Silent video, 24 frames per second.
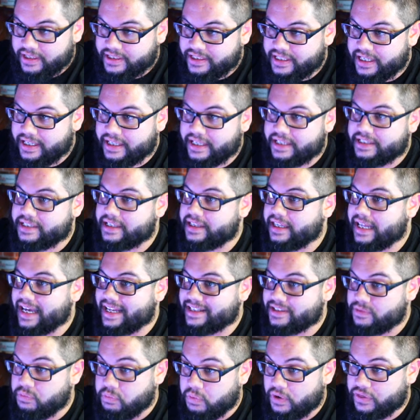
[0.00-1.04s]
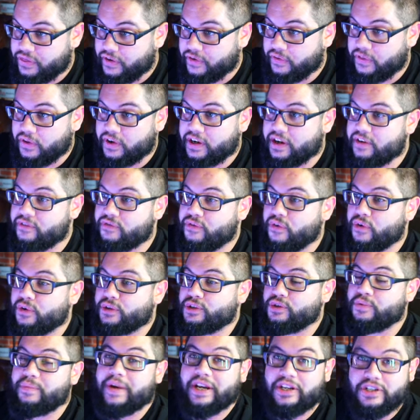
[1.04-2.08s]
to see this, and that's what they're looking for
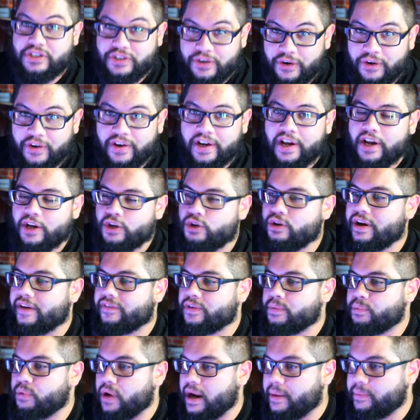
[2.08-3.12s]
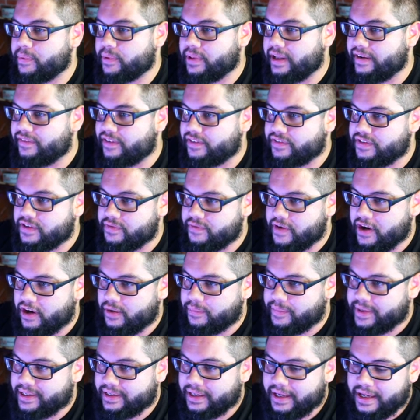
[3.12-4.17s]
to make sure you have the proper level of
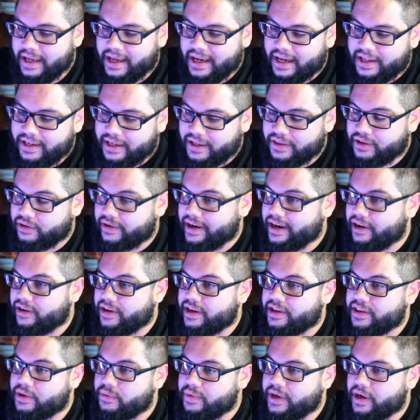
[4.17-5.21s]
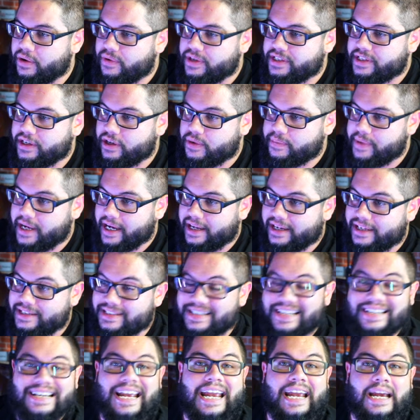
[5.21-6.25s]
development. Another area that we always hear about is
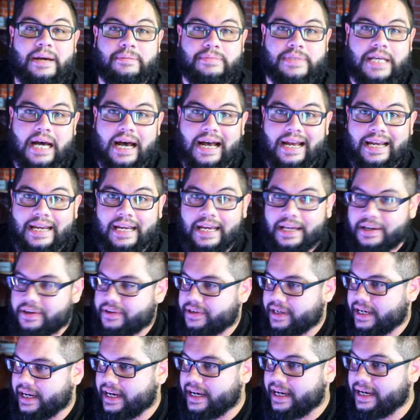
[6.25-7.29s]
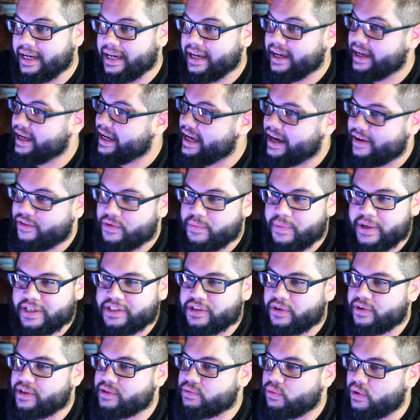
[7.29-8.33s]
the ham tie-in, okay? Everybody's
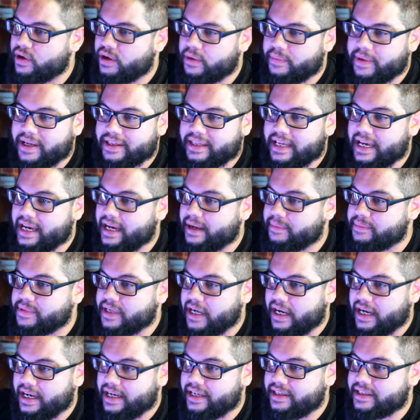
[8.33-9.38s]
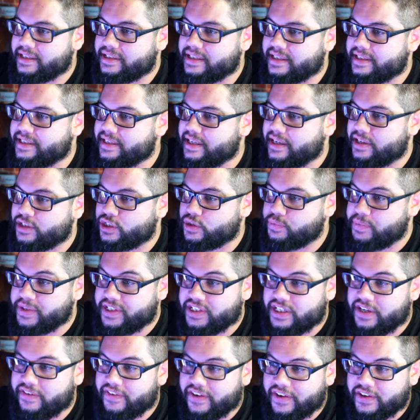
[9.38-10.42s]
always wondering about the ham tie-in. This isn't a
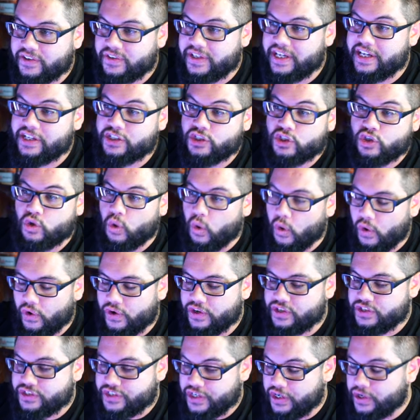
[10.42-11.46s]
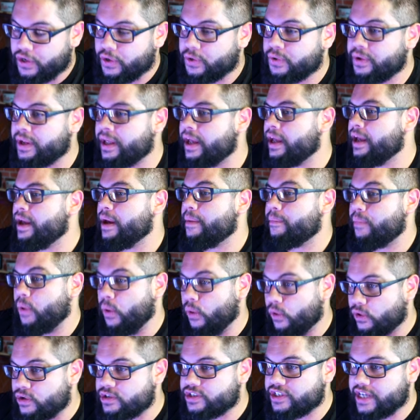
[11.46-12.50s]
specifically scored zone
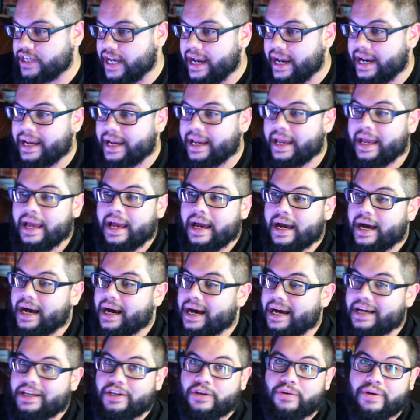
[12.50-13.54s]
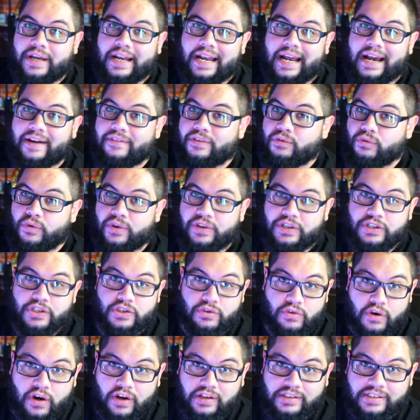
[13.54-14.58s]
per se. Uh, you can have a really
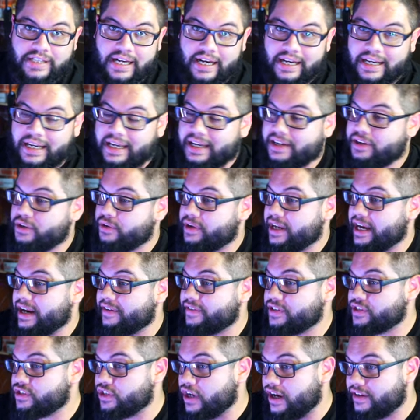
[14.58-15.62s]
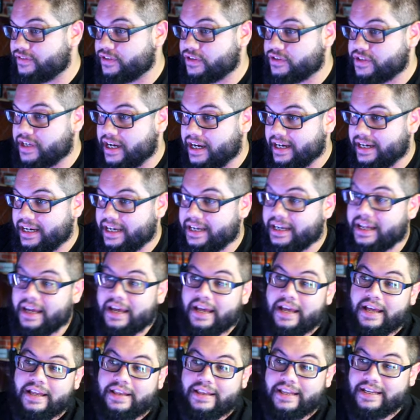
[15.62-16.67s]
strong tie-in. You can have a softer tie-in.
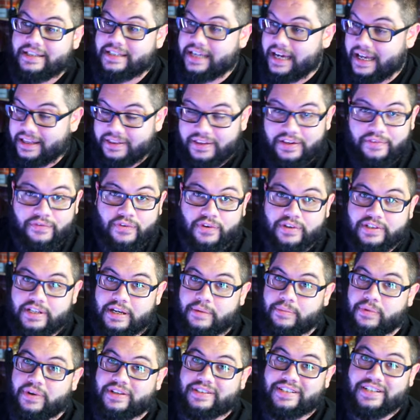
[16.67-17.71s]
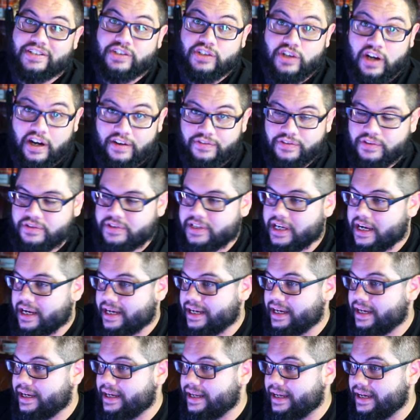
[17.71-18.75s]
This athlete, for example, has a softer
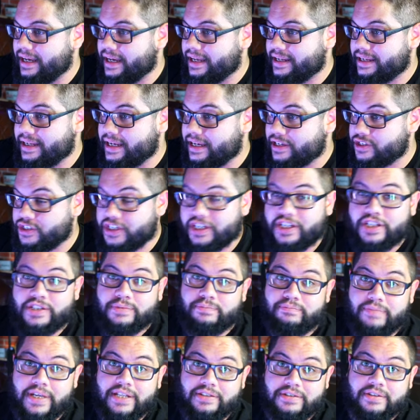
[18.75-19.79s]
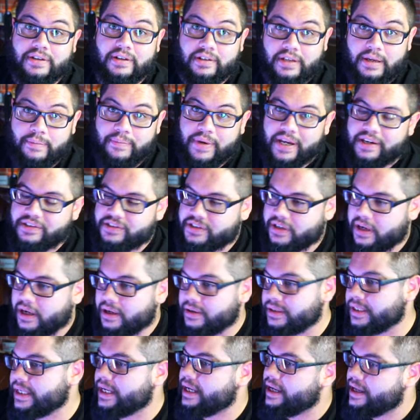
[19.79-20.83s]
tie-in, and uh, she's Miss Olympia, so
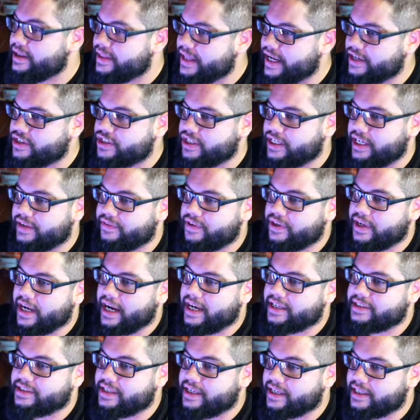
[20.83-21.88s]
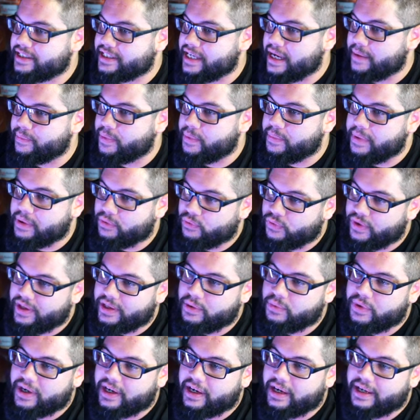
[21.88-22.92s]
that should give you guys an example. But really
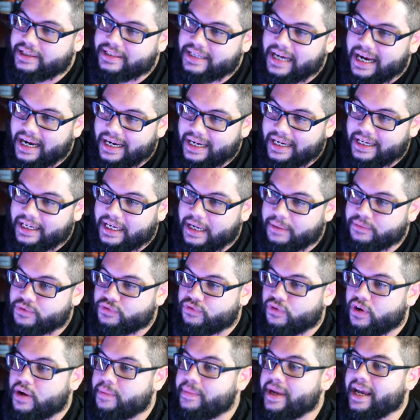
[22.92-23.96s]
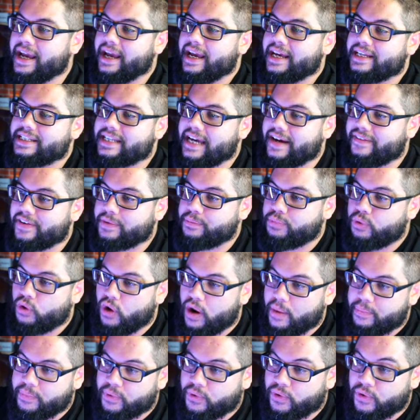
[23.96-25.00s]
what a tie-in comes from is having
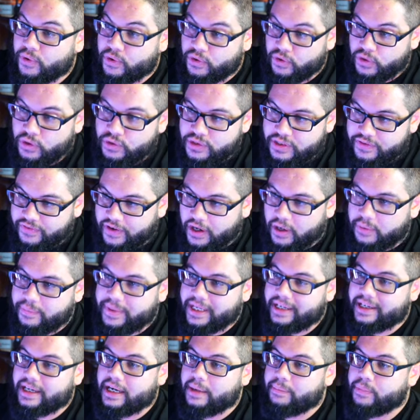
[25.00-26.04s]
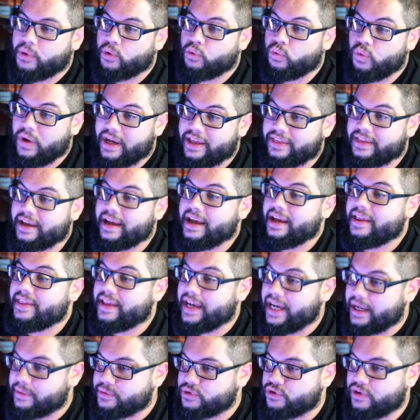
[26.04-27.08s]
proper glute development coupled with the
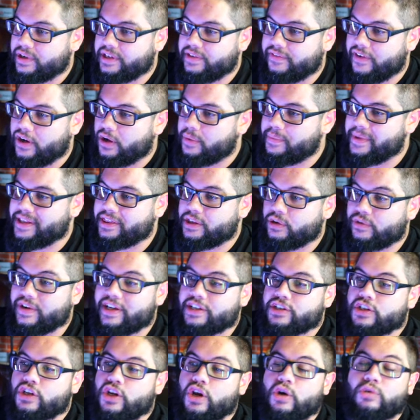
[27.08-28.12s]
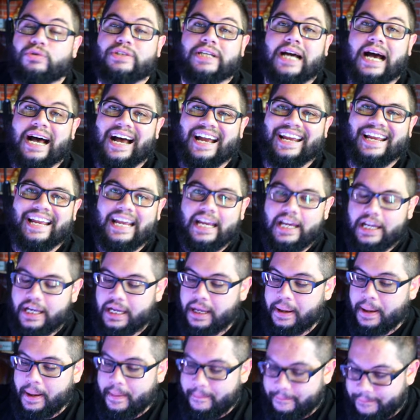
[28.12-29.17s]
hamstring development. There is no tie-in
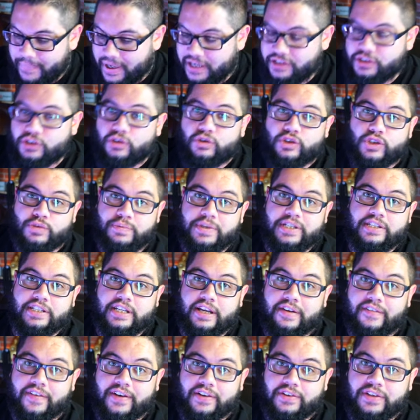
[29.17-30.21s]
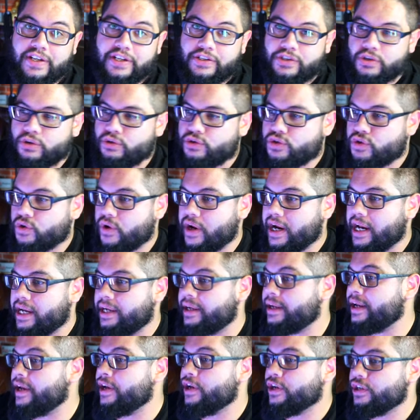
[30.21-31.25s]
muscle specifically to
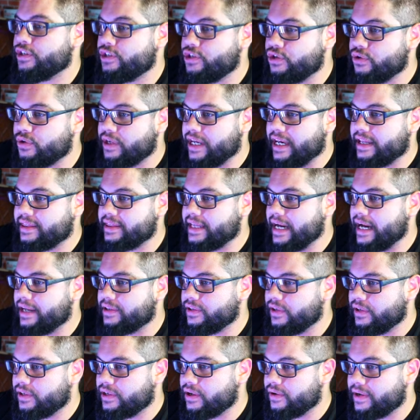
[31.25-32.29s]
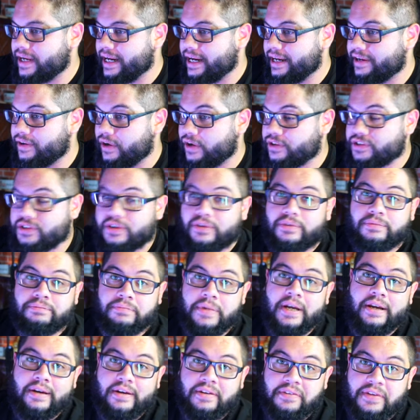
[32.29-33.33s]
train to get that look, okay? And also,
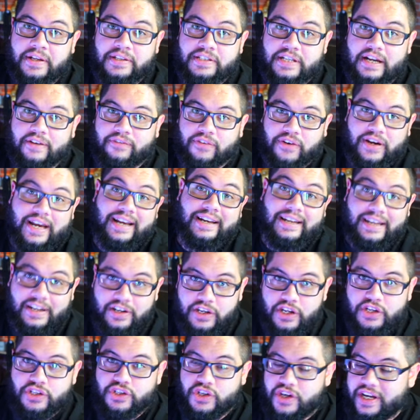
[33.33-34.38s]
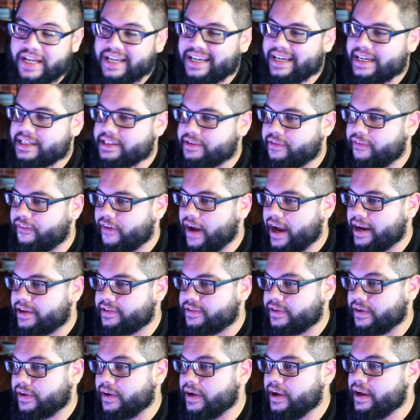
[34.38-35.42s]
let's not forget, conditioning is a
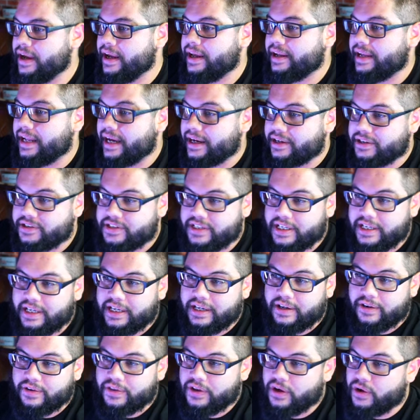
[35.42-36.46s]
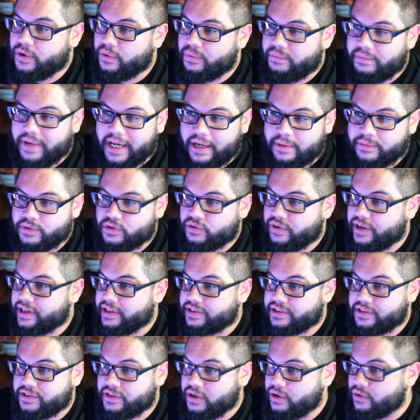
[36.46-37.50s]
factor. Now you see here though,
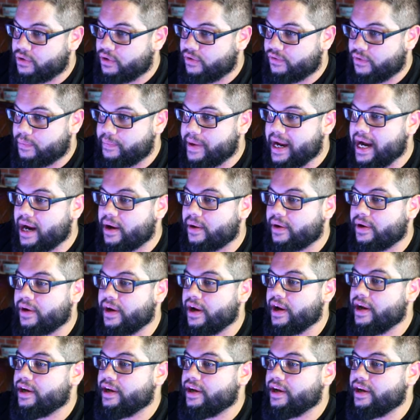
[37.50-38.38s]
hamstrings don't overpower.